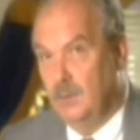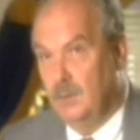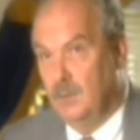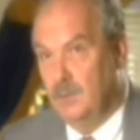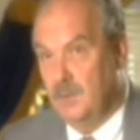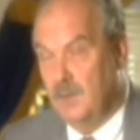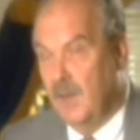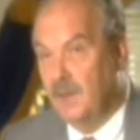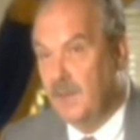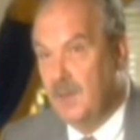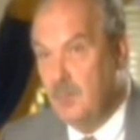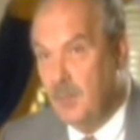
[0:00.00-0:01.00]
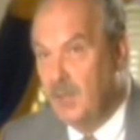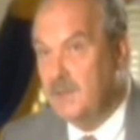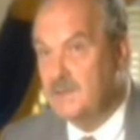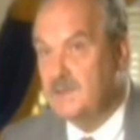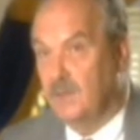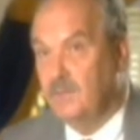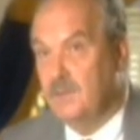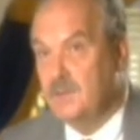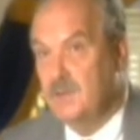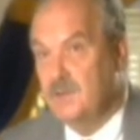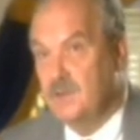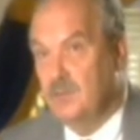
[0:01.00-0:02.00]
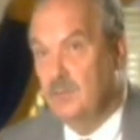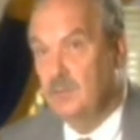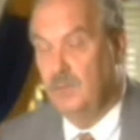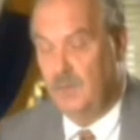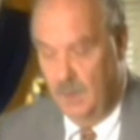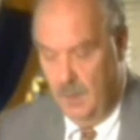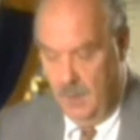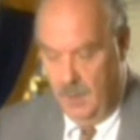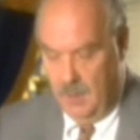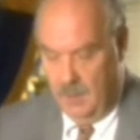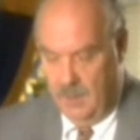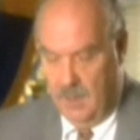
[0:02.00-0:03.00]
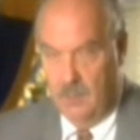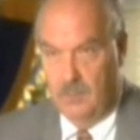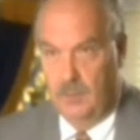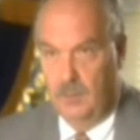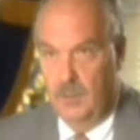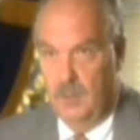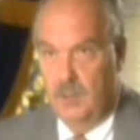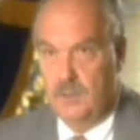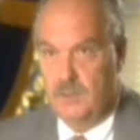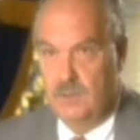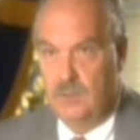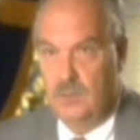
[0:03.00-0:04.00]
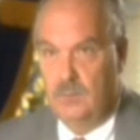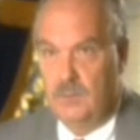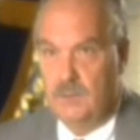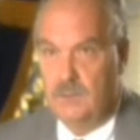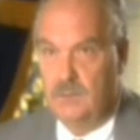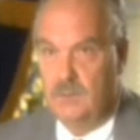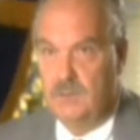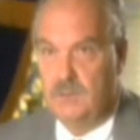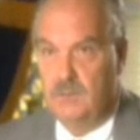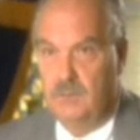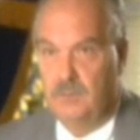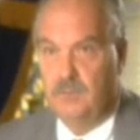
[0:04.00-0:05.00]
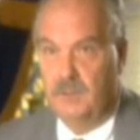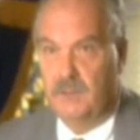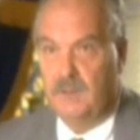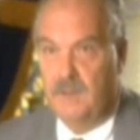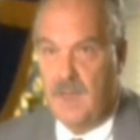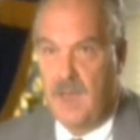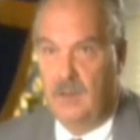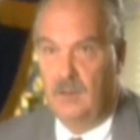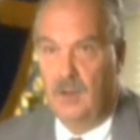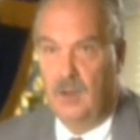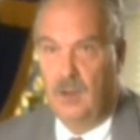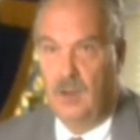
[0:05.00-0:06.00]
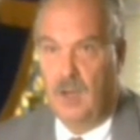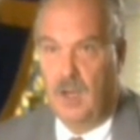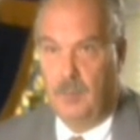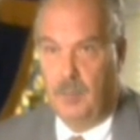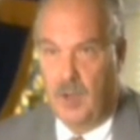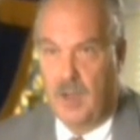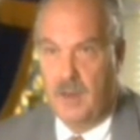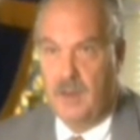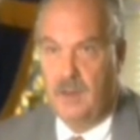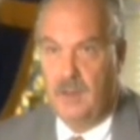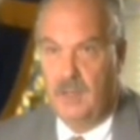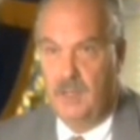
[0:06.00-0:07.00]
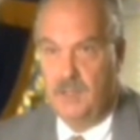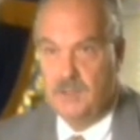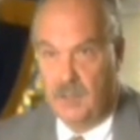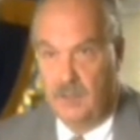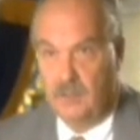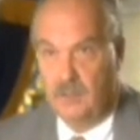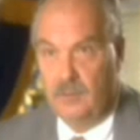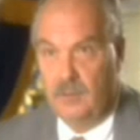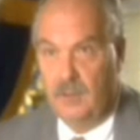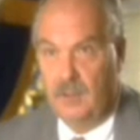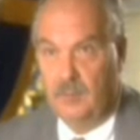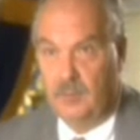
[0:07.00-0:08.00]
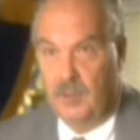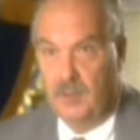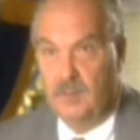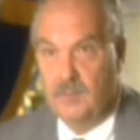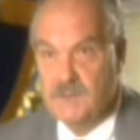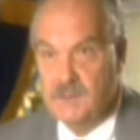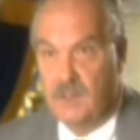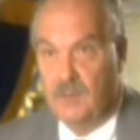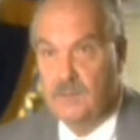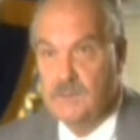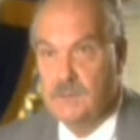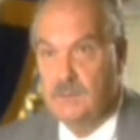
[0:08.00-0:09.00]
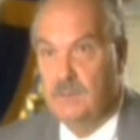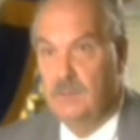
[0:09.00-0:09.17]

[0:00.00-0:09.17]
There was nothing but selfishness and cruelty, and they were doomed to inflict that upon each other and upon themselves,